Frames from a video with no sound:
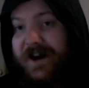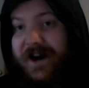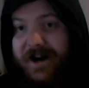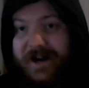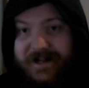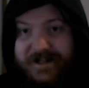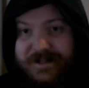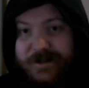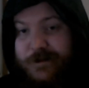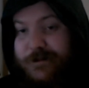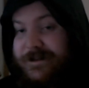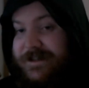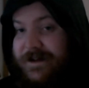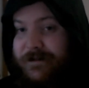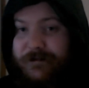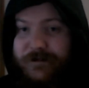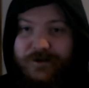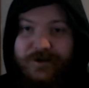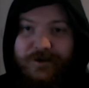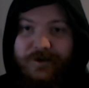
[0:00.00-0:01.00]
items,
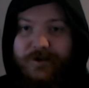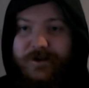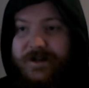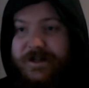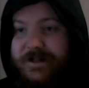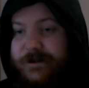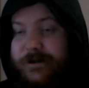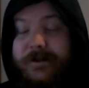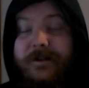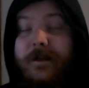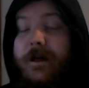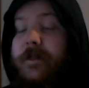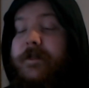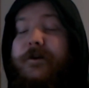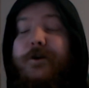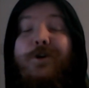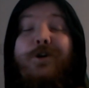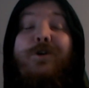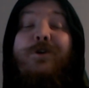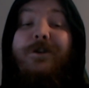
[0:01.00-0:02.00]
inventories,
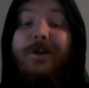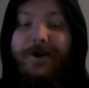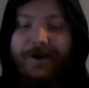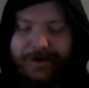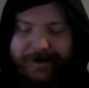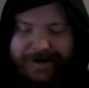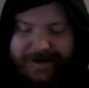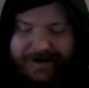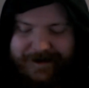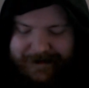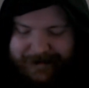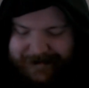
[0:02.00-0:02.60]
the whole lot.